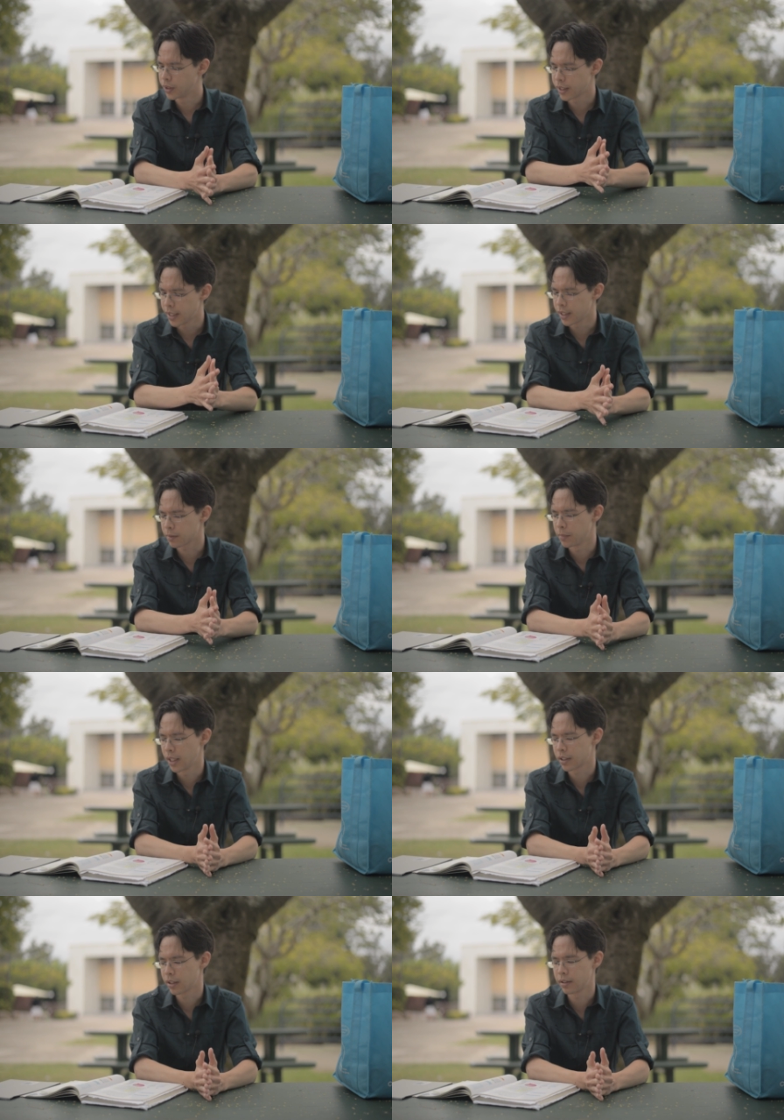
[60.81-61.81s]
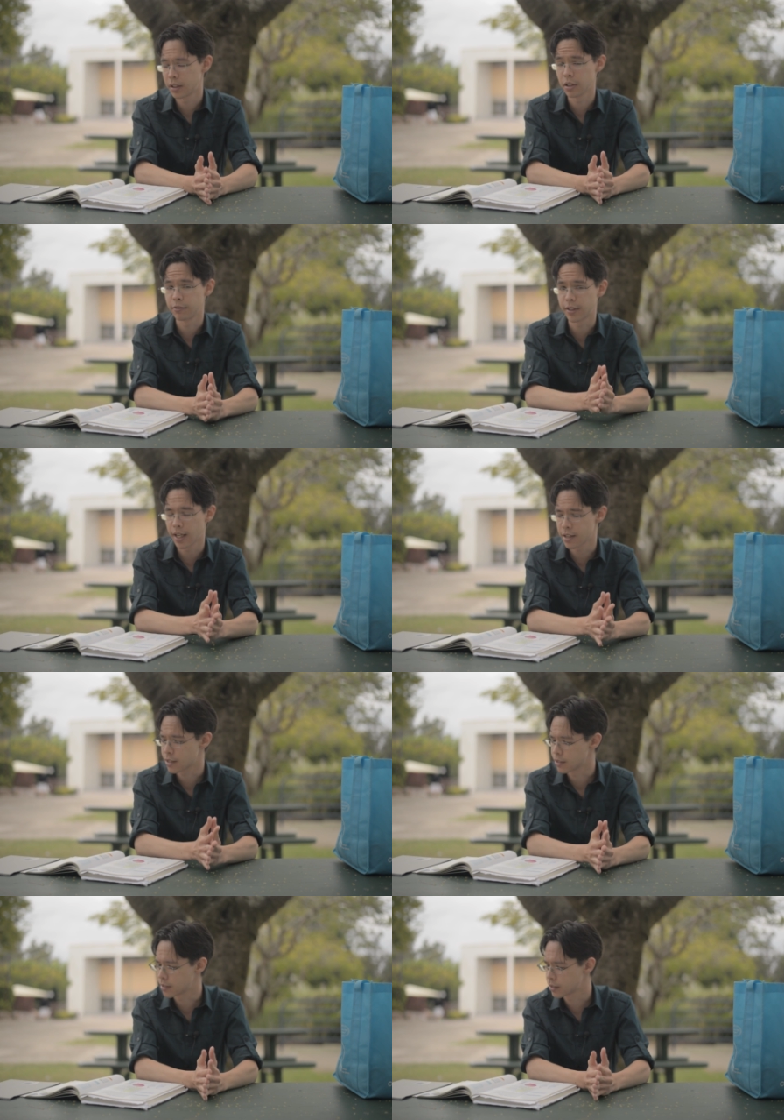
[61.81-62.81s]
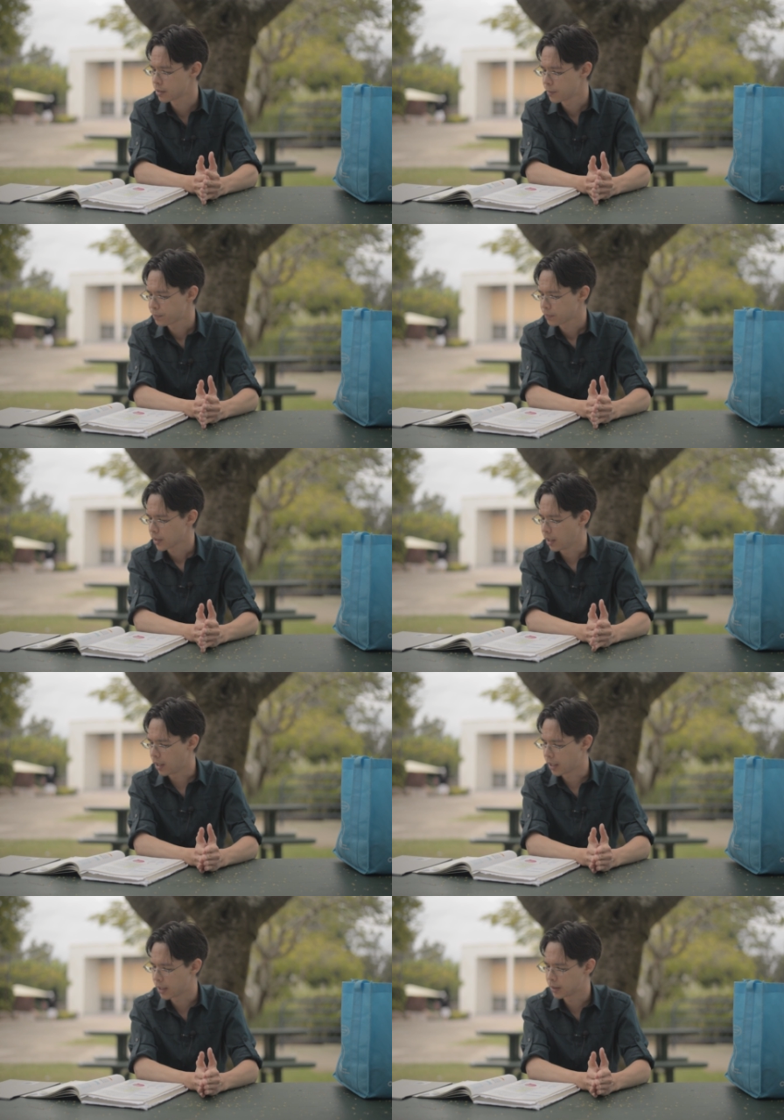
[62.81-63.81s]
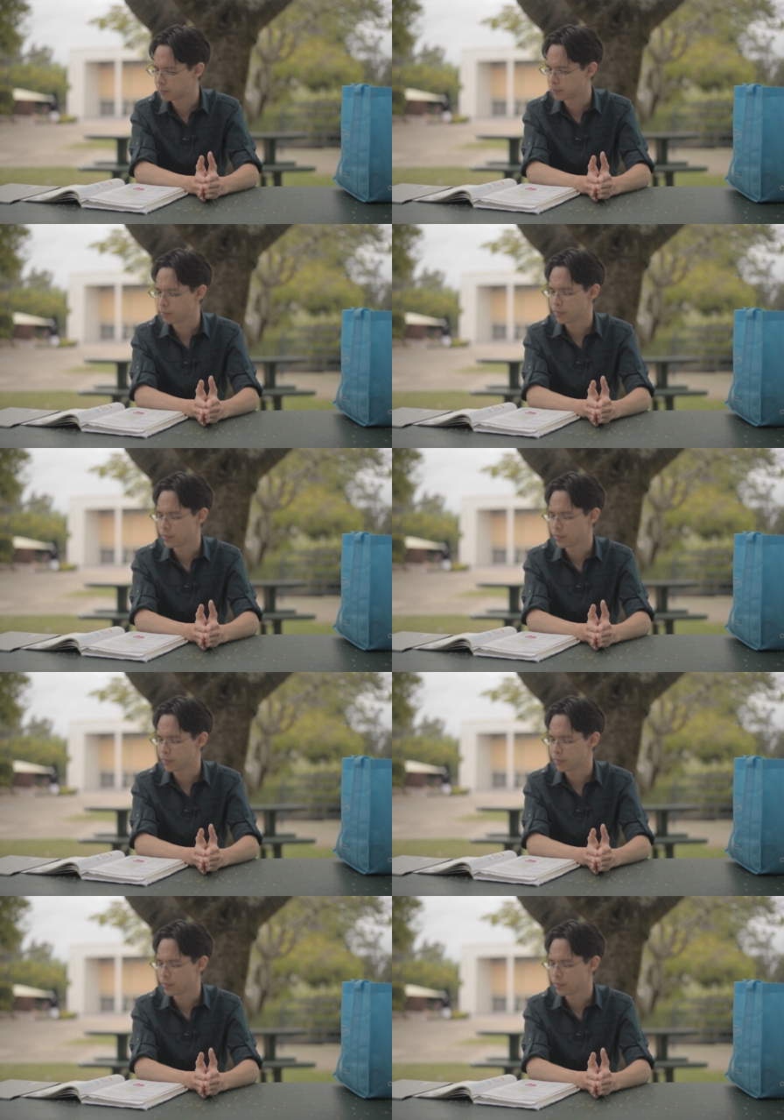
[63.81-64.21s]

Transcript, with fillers: kinetic molecular theory of gases, it's kind